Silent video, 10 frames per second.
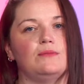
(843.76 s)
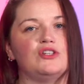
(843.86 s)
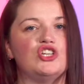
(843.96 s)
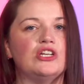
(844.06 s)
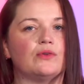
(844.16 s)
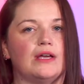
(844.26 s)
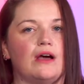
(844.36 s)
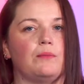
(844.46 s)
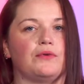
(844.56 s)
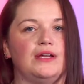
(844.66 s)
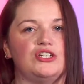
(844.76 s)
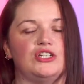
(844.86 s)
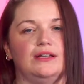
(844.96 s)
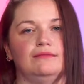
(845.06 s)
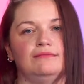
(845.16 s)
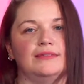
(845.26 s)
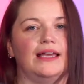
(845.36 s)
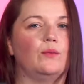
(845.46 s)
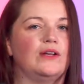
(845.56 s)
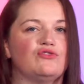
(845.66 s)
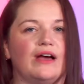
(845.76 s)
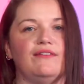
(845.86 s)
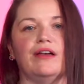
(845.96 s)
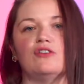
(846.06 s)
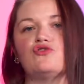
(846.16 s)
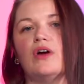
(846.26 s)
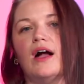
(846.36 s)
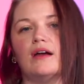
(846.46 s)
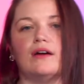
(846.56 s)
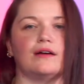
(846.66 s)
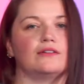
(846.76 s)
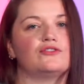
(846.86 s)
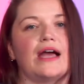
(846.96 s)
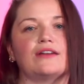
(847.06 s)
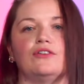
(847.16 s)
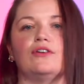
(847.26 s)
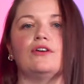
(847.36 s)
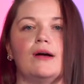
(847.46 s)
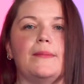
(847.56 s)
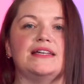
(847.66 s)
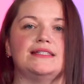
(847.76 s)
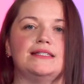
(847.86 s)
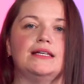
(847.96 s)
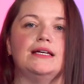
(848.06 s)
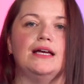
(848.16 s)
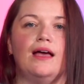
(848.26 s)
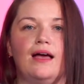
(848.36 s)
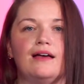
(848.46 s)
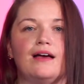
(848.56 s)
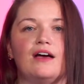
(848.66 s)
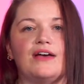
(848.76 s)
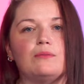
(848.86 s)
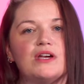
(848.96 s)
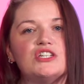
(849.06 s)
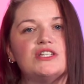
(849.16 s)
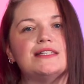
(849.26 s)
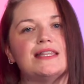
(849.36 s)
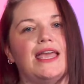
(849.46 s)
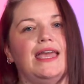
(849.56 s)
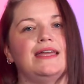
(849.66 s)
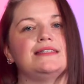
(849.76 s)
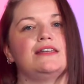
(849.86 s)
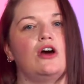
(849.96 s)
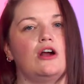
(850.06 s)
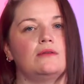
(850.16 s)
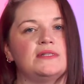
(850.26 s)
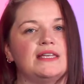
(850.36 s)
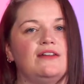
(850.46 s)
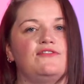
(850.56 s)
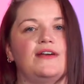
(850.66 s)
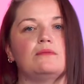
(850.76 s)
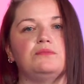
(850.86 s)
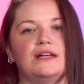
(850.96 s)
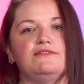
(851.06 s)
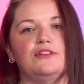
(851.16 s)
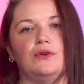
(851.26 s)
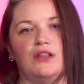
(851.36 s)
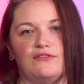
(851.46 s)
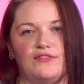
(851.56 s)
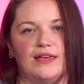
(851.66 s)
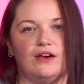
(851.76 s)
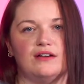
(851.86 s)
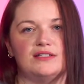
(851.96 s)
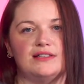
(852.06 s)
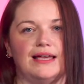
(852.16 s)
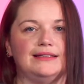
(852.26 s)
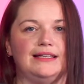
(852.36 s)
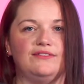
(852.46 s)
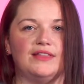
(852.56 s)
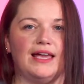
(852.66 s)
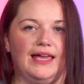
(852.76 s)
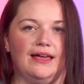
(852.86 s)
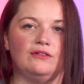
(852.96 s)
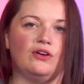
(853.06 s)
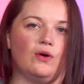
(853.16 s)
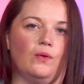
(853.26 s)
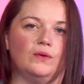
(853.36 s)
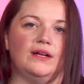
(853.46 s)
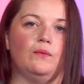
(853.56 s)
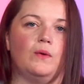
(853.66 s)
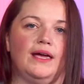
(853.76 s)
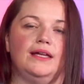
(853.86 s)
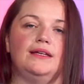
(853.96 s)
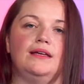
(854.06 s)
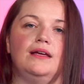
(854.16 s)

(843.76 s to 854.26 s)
machinery operation, like when driving a truck or tractor or a bus. Vibrations in the hands and arms can affect blood flow to the fingers and leave the hand cold and white.